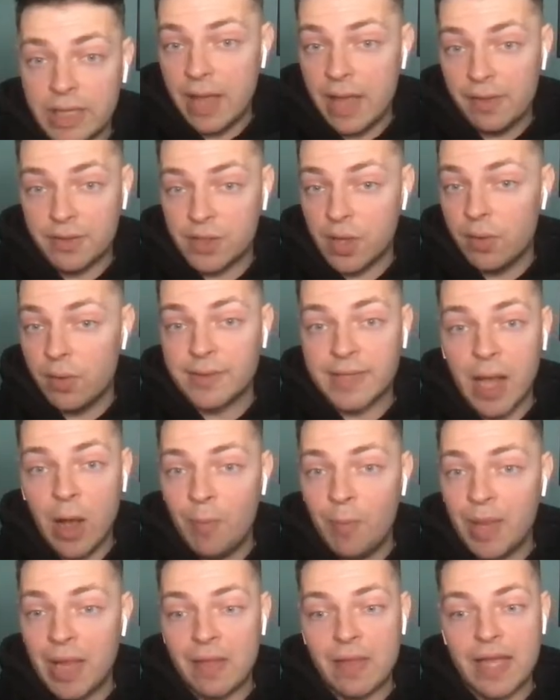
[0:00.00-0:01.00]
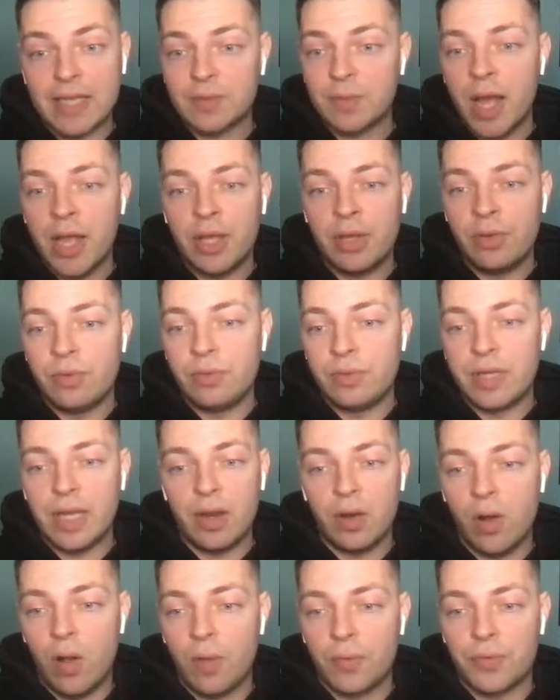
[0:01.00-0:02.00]
the zone's helping, and that's why you did it
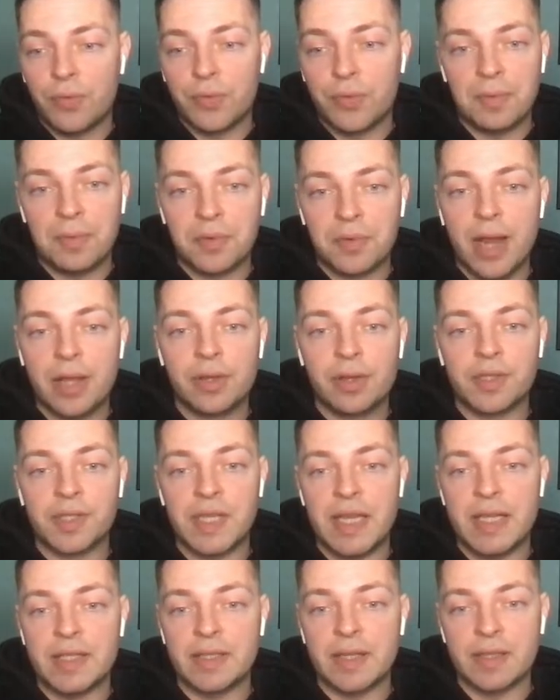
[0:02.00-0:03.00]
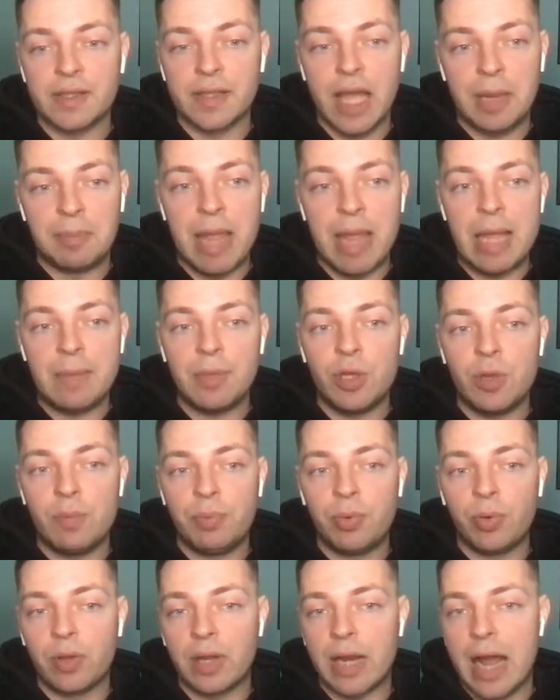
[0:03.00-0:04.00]
all throughout the regular season. Is like maybe you
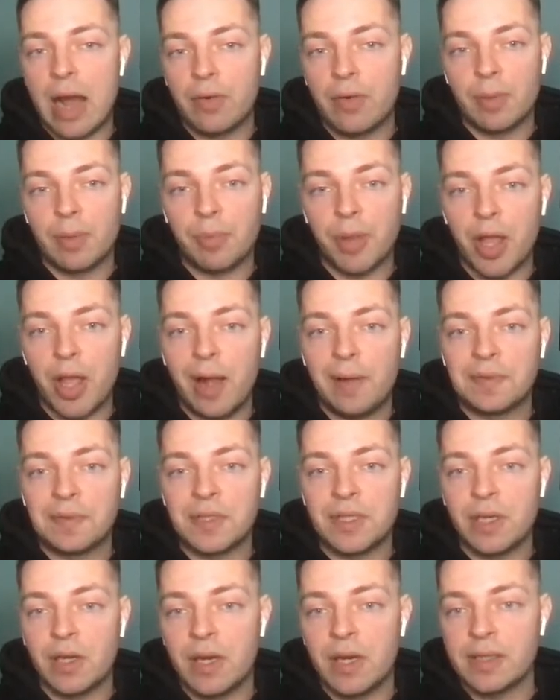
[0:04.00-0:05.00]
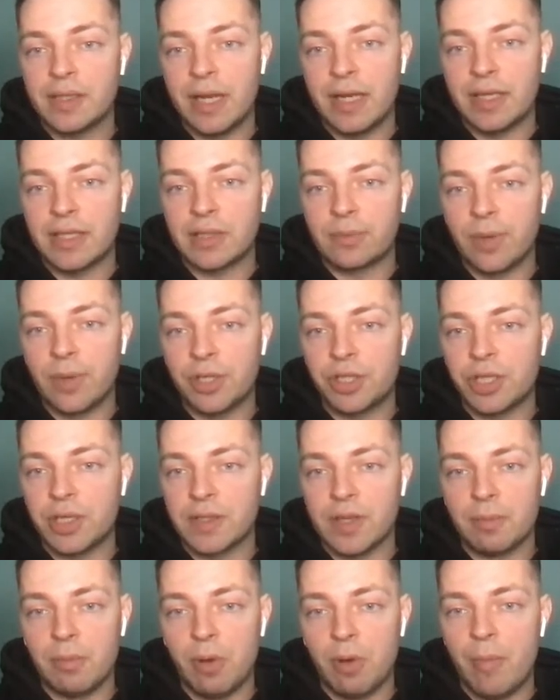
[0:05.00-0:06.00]
pull it out in a playoff series and it switches
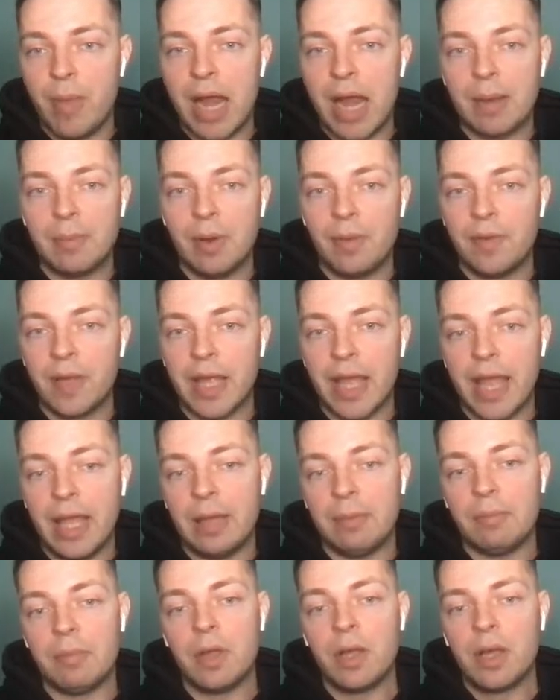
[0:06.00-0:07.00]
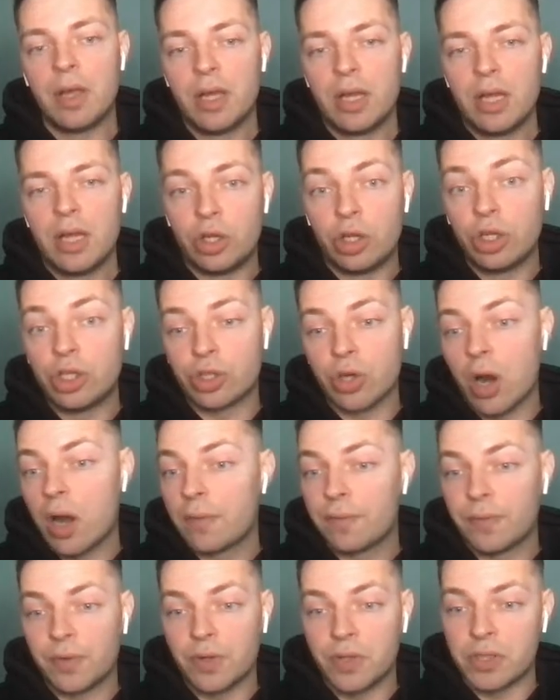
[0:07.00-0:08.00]
the momentum of a game. Good start
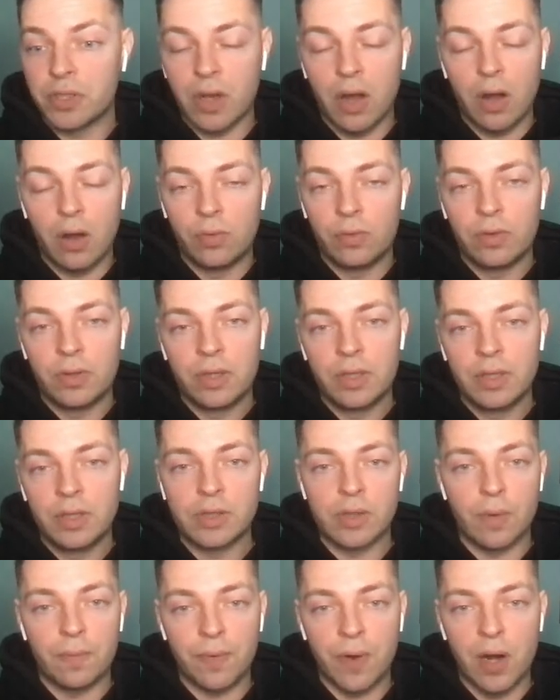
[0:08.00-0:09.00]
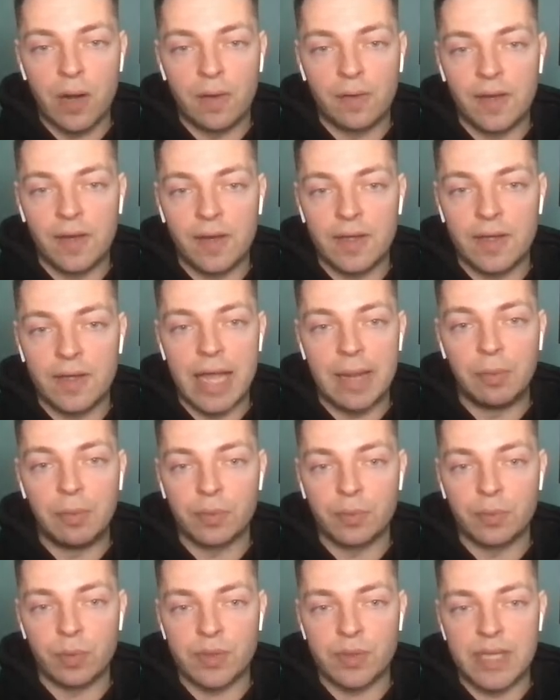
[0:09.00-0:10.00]
for the zone so far in this game.
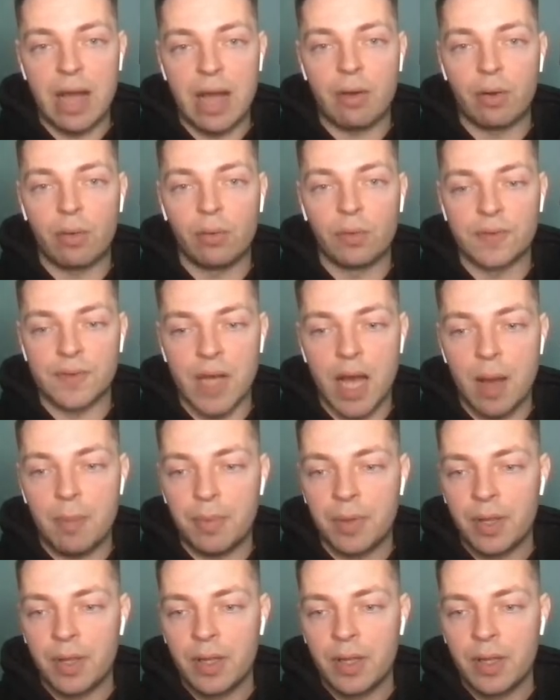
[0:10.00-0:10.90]
We'll see how it holds up.